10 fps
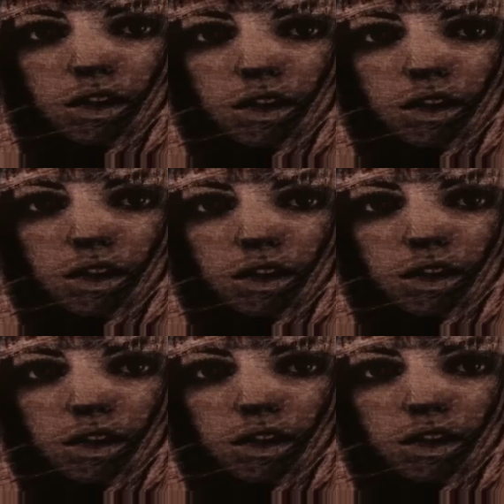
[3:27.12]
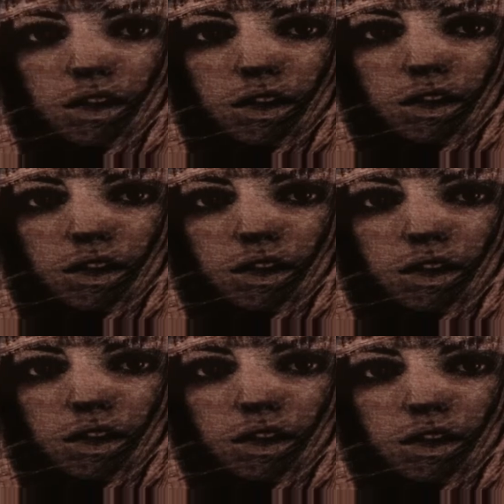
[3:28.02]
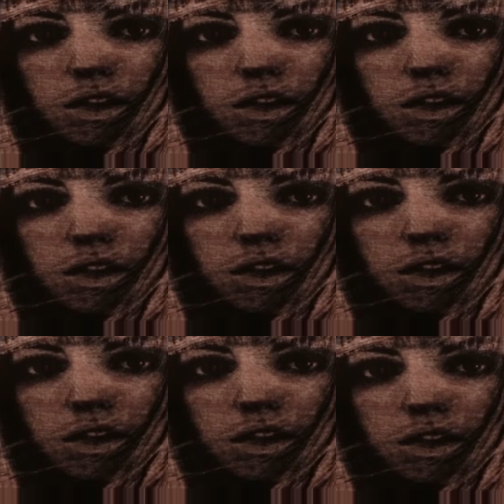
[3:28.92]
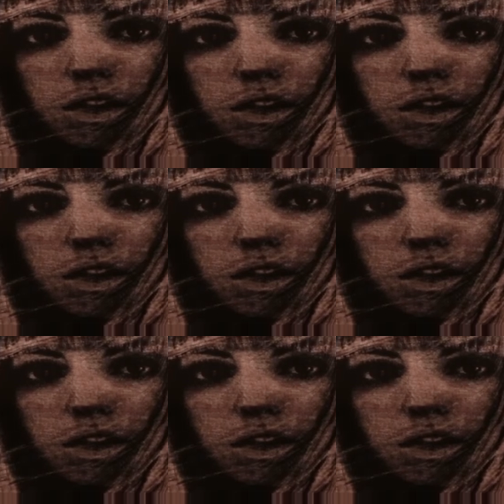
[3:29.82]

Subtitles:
(silent)